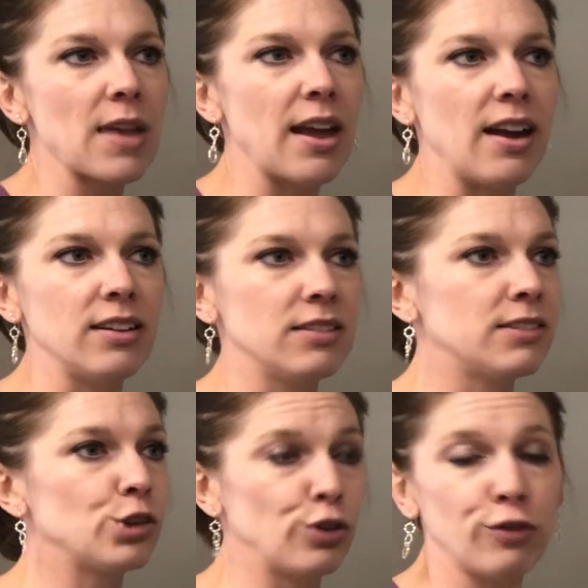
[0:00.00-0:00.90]
and
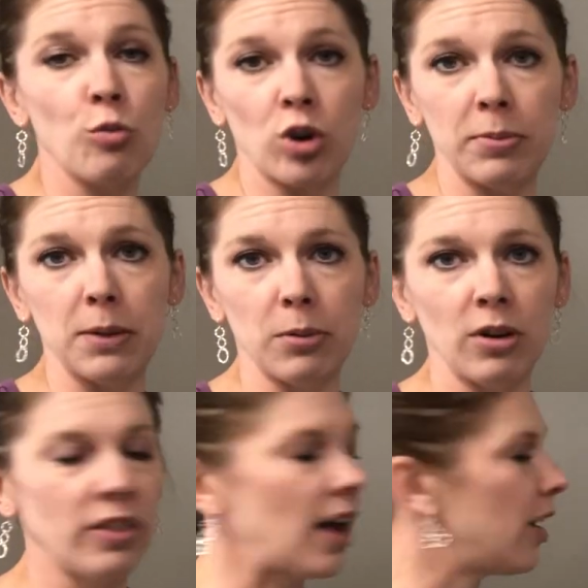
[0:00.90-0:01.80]
serve more
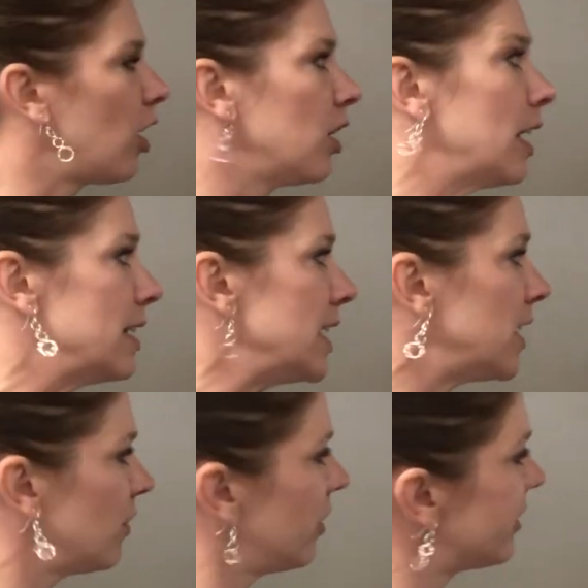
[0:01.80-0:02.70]
people that are in
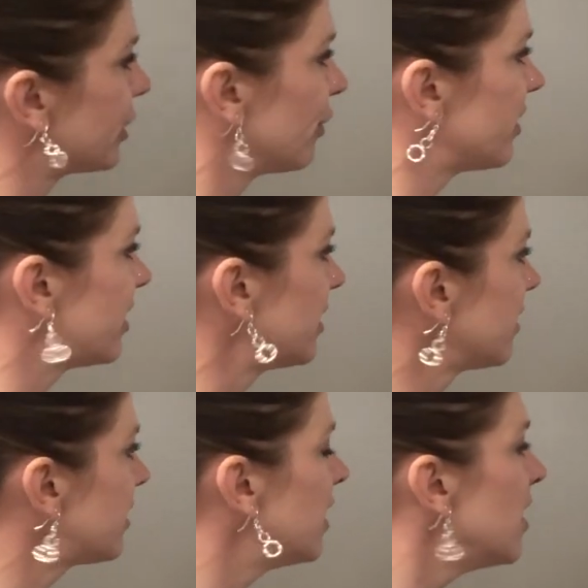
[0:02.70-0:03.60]
need of the
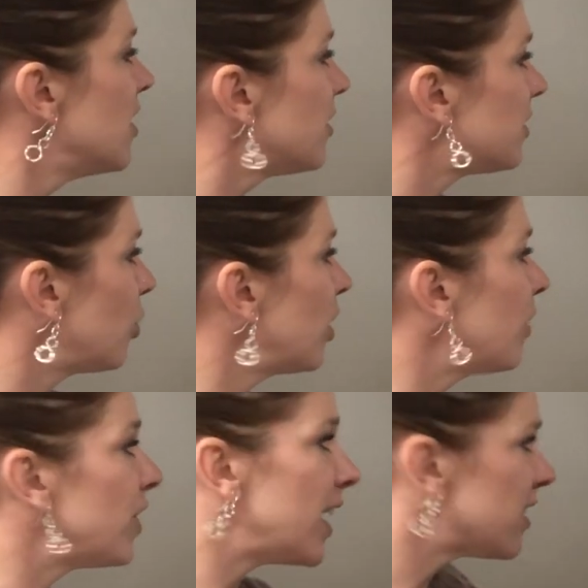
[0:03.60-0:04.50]
services? So if the